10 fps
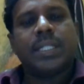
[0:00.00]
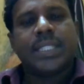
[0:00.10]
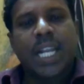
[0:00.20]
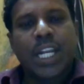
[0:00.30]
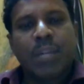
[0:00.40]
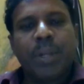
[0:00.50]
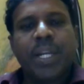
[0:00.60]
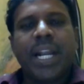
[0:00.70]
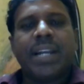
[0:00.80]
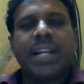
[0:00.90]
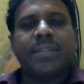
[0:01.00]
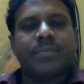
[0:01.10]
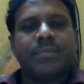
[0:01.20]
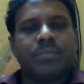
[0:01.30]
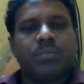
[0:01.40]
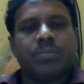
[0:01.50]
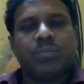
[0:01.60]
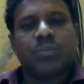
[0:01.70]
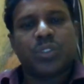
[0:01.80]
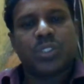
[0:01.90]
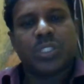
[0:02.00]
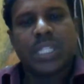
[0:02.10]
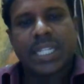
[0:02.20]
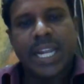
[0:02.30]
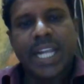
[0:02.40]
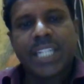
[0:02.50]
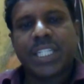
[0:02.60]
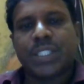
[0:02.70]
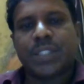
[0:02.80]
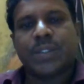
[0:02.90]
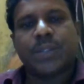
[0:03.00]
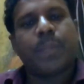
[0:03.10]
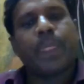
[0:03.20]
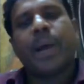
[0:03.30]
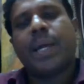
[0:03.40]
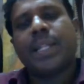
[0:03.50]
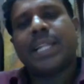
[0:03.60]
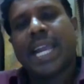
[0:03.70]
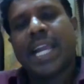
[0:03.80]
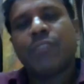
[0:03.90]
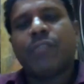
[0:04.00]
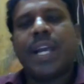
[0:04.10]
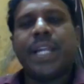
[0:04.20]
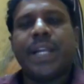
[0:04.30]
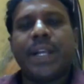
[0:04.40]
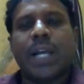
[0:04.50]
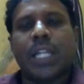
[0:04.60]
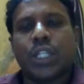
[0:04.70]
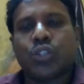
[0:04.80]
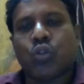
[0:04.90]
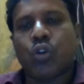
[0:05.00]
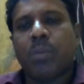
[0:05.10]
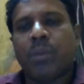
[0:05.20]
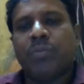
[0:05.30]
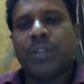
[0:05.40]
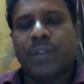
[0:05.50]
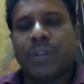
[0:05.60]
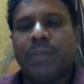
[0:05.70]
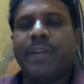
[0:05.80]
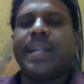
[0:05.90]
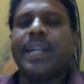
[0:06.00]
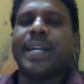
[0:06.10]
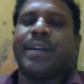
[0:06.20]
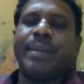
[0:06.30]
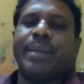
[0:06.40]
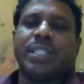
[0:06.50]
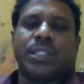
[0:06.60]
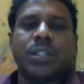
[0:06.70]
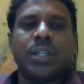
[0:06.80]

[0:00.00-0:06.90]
the limited ranges the inquiry at the scope of the welfare economics